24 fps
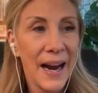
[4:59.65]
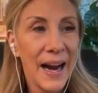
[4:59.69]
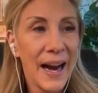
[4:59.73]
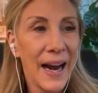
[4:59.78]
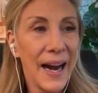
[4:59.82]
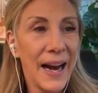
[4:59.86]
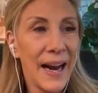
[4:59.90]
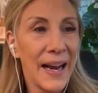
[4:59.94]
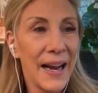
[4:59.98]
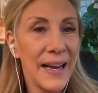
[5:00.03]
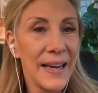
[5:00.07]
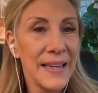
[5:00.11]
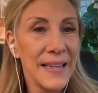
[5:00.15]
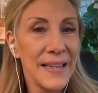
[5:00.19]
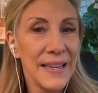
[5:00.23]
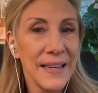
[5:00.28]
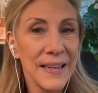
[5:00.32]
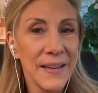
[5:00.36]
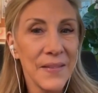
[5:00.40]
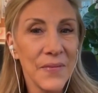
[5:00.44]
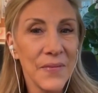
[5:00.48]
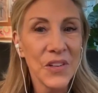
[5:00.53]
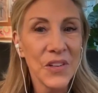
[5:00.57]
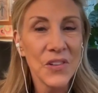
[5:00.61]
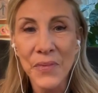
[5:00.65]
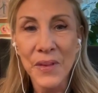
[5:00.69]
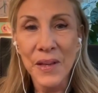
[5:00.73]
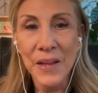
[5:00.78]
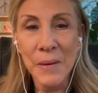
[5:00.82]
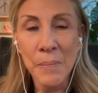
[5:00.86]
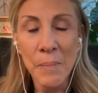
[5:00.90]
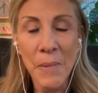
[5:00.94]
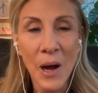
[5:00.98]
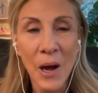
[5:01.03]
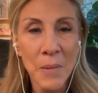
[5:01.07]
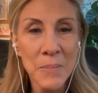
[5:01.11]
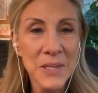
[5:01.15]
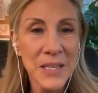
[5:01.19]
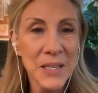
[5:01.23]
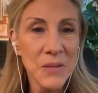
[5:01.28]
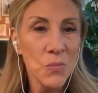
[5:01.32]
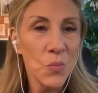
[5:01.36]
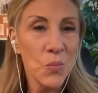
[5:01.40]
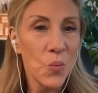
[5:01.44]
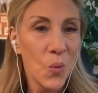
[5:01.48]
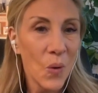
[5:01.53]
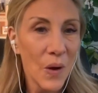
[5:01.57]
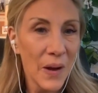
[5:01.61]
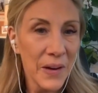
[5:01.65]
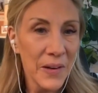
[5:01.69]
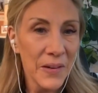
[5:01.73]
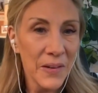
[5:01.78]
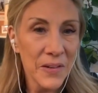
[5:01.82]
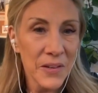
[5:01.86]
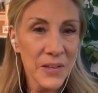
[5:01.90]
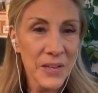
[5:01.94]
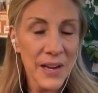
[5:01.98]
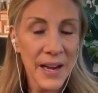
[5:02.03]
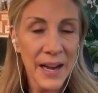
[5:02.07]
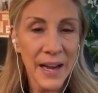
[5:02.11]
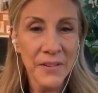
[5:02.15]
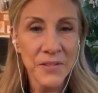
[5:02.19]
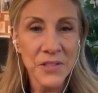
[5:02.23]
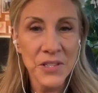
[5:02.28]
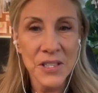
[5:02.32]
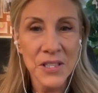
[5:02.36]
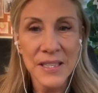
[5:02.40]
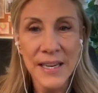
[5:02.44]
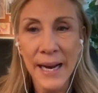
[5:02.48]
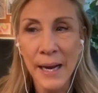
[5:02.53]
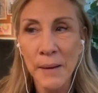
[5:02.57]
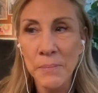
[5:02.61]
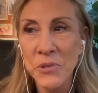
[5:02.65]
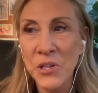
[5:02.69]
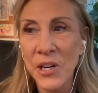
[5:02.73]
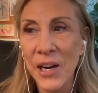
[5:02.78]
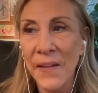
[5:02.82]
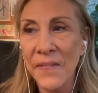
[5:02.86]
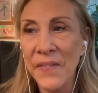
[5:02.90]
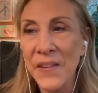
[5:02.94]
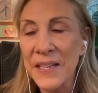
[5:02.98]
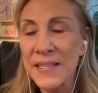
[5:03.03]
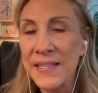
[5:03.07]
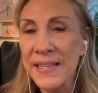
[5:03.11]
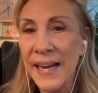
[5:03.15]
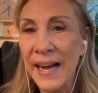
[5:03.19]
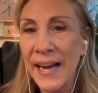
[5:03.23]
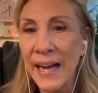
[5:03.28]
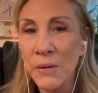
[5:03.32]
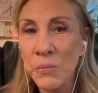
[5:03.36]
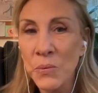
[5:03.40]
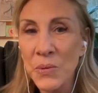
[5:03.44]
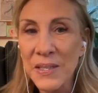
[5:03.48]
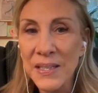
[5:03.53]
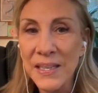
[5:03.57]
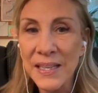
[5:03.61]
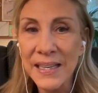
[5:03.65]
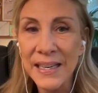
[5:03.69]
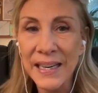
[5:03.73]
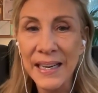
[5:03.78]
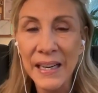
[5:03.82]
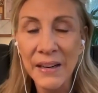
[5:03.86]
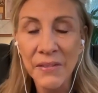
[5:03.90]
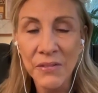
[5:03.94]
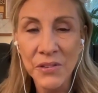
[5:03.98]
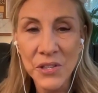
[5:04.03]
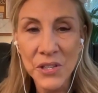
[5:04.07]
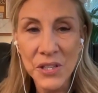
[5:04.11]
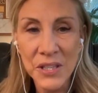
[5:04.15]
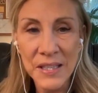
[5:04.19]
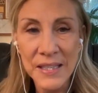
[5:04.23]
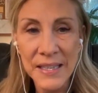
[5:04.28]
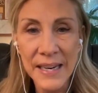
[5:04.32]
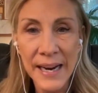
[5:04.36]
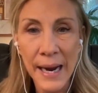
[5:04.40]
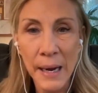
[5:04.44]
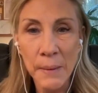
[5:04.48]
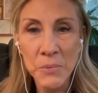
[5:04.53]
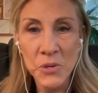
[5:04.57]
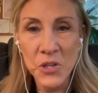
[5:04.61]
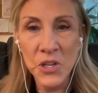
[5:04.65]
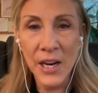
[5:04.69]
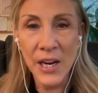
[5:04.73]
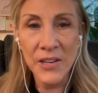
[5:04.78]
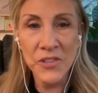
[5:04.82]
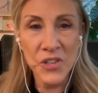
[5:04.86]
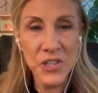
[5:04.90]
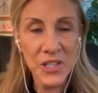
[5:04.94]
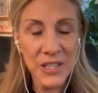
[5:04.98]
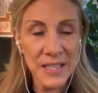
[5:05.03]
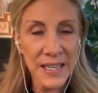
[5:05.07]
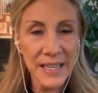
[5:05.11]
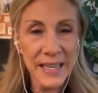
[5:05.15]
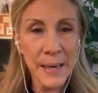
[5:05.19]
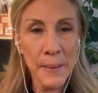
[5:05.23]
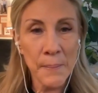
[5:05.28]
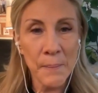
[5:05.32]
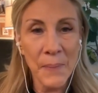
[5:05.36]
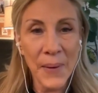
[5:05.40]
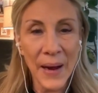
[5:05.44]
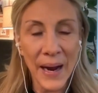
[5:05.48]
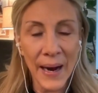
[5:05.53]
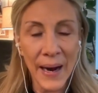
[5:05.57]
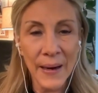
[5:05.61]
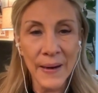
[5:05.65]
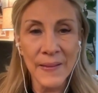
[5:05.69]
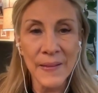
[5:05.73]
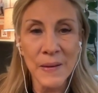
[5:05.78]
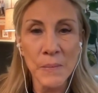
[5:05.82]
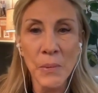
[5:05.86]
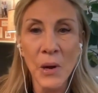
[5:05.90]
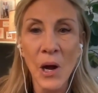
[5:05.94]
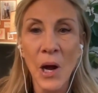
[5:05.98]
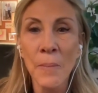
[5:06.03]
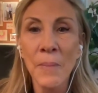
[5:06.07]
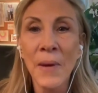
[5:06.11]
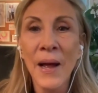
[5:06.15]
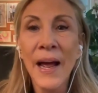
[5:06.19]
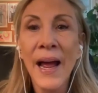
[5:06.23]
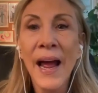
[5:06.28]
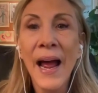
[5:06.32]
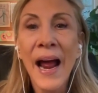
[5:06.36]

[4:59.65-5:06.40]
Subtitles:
And the mom didn't want her to have Snapchat, and the dad was going to give her Snapchat just to get back in the mom.